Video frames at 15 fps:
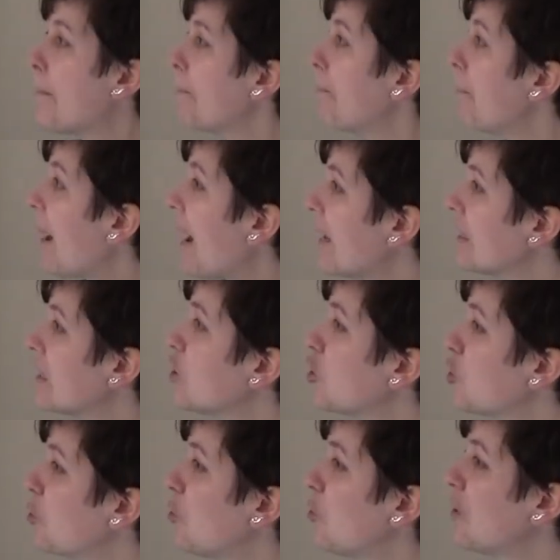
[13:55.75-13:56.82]
But it's
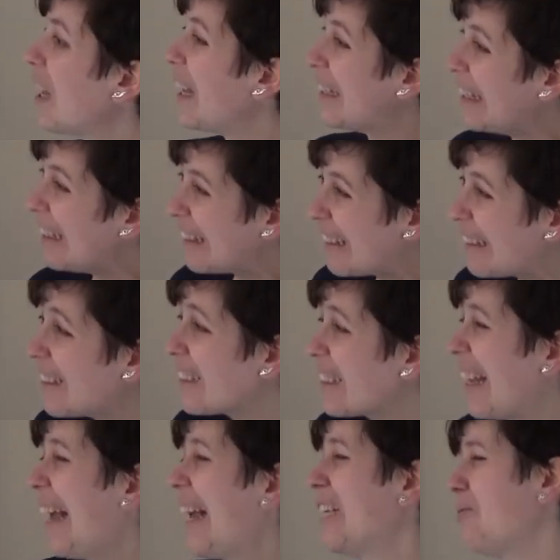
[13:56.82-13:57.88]
true that in this
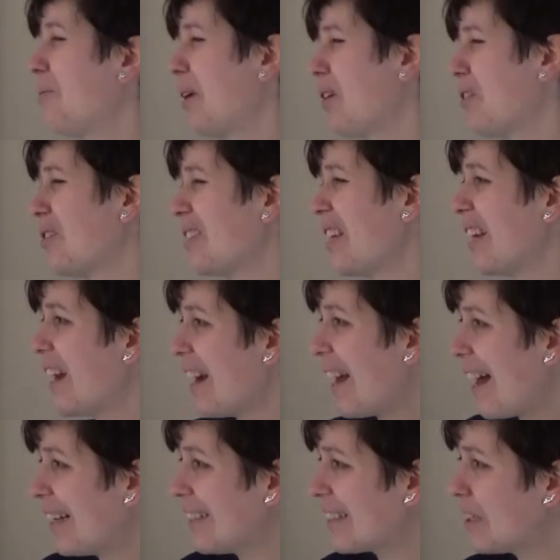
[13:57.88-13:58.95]
case, because they are
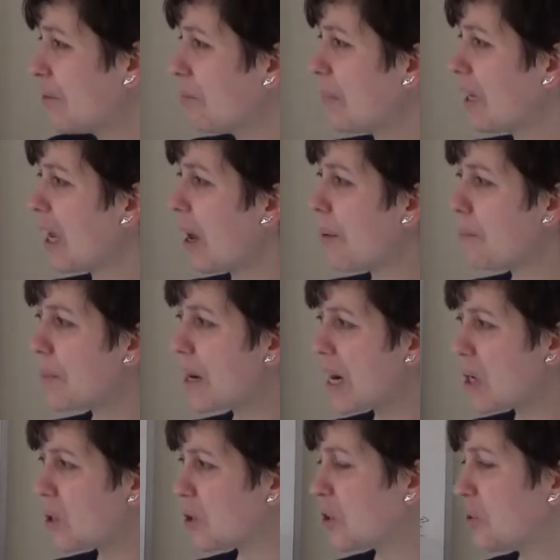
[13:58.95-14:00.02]
asking me
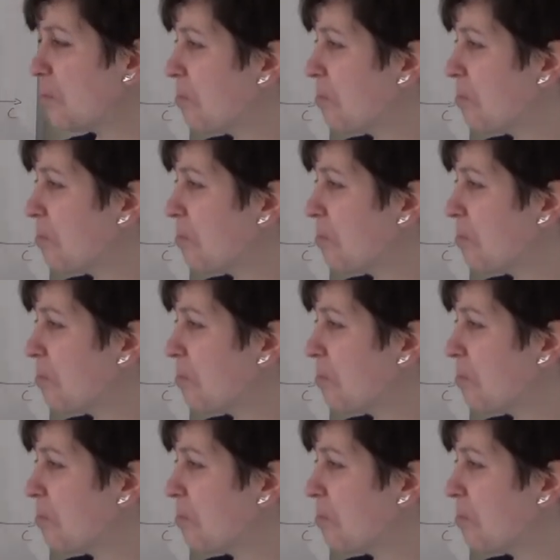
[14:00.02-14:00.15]
about